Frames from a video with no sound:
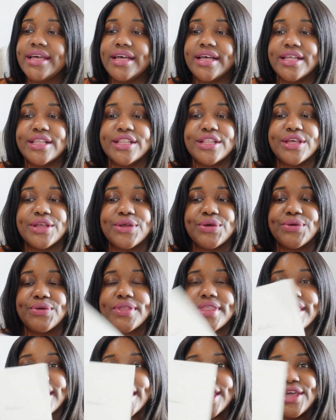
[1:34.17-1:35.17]
a little
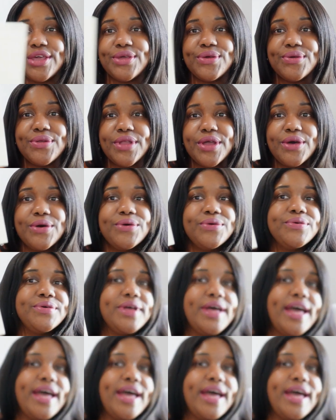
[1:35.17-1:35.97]
thank you note.